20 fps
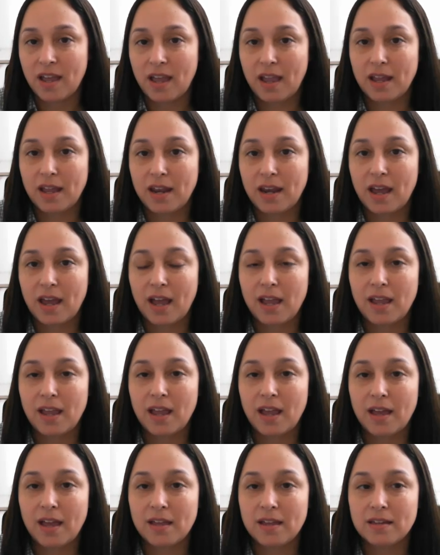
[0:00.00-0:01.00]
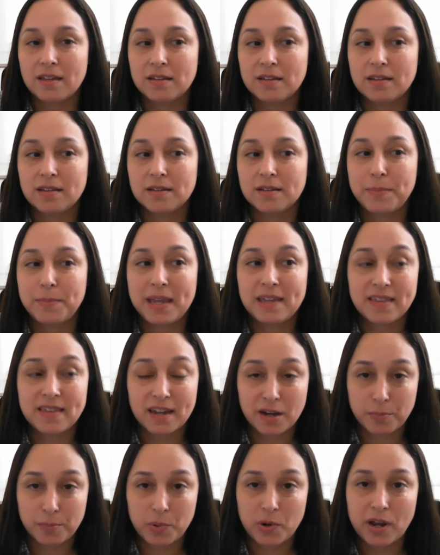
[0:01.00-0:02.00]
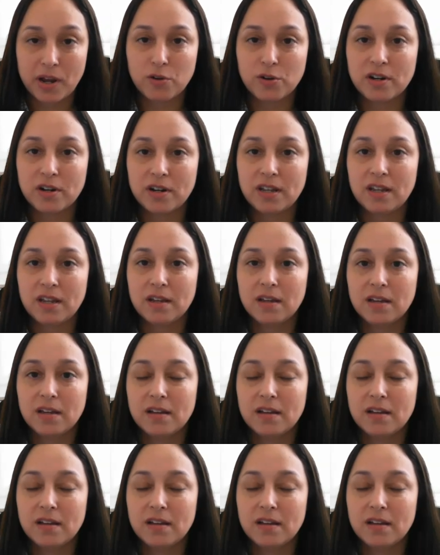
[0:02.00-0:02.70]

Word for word: and I, I make that a priority.